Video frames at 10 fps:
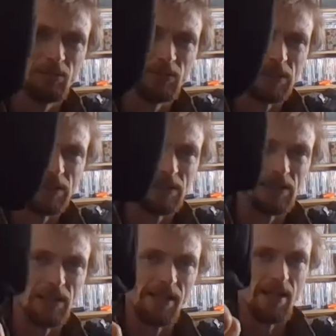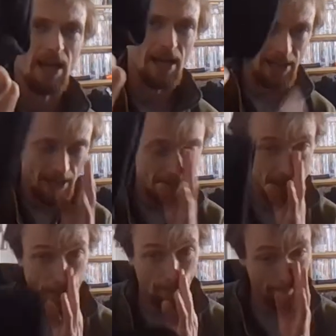But yeah, it's
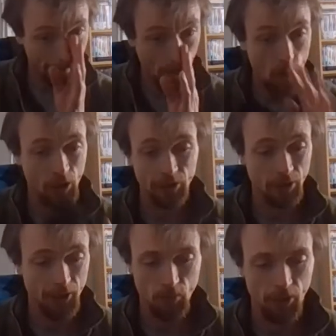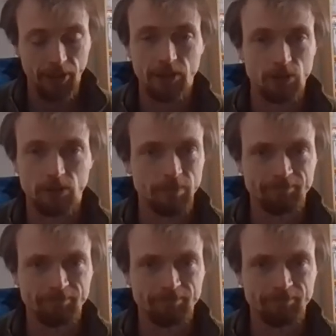not good. I don't like it at all